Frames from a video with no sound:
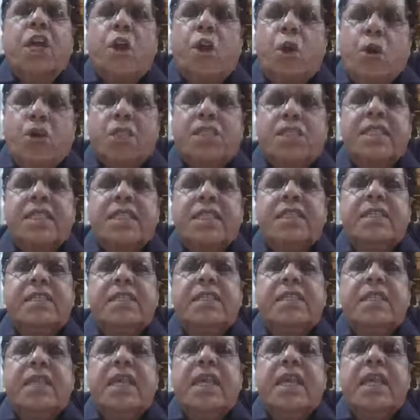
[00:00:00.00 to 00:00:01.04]

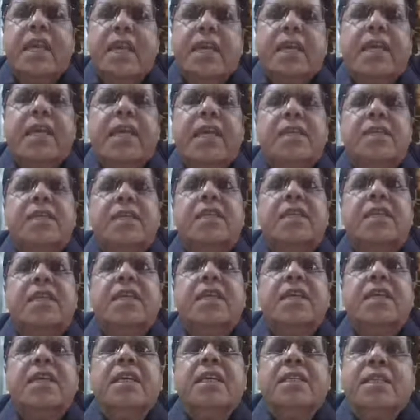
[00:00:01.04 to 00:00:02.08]
causes increase in
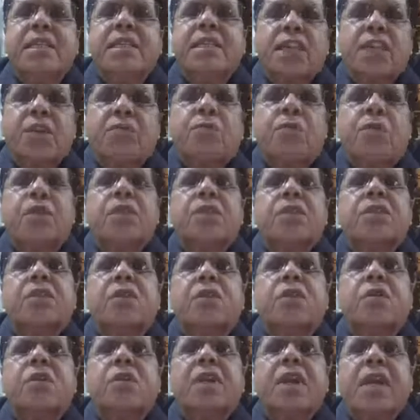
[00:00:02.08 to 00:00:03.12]
the serum
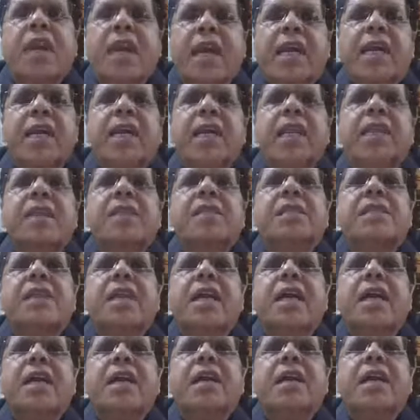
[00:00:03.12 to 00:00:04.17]
cholesterol,
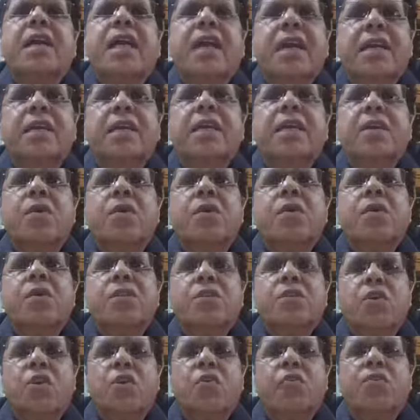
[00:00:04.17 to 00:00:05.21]
triglyceride, LDL
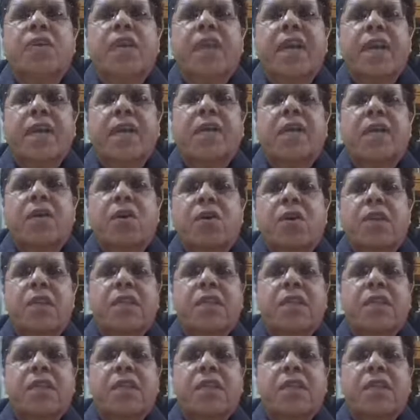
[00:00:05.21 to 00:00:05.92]
cholesterol, VLDL